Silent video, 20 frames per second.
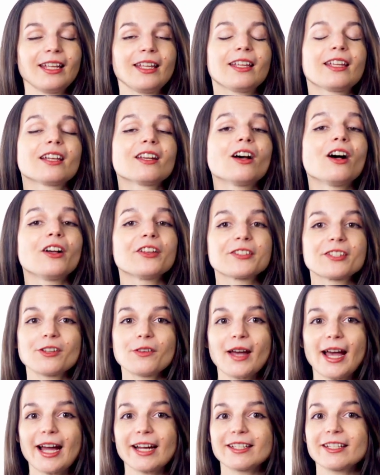it can also
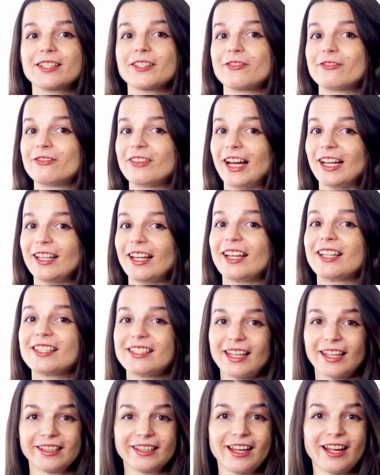act as a finite
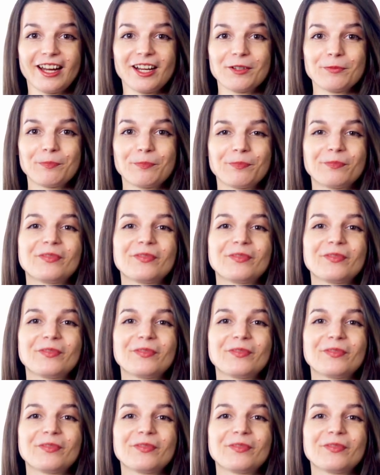deadline.